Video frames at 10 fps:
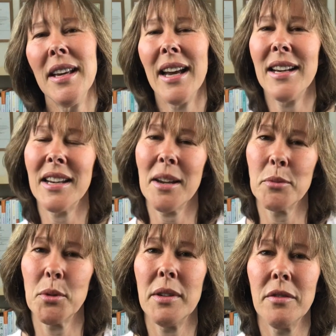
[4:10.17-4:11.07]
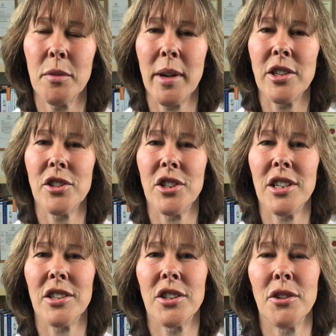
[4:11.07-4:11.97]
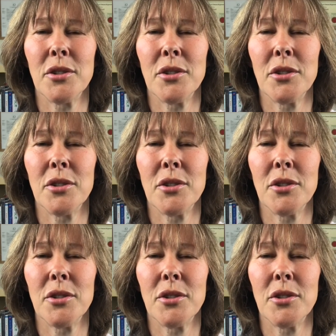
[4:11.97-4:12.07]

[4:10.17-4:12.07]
and it comes with information sheets too.